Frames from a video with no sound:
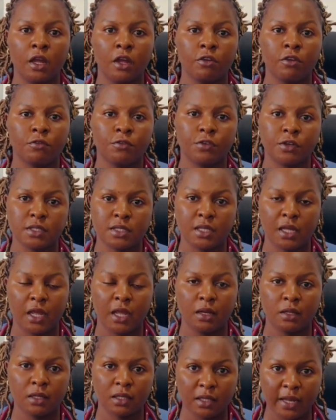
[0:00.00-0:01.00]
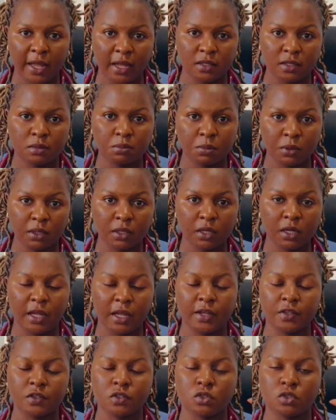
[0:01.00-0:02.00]
first aid textbook
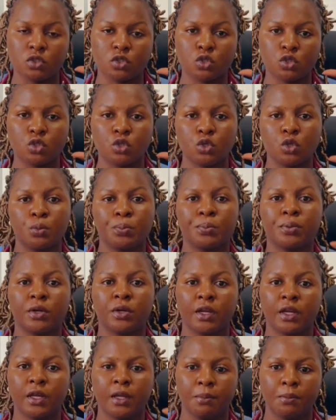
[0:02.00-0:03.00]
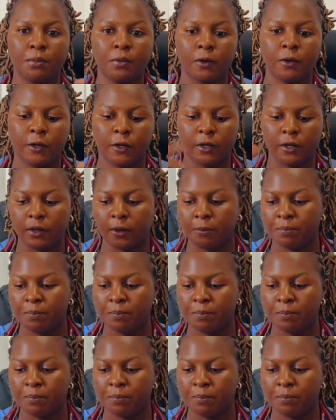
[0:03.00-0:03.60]
is super important.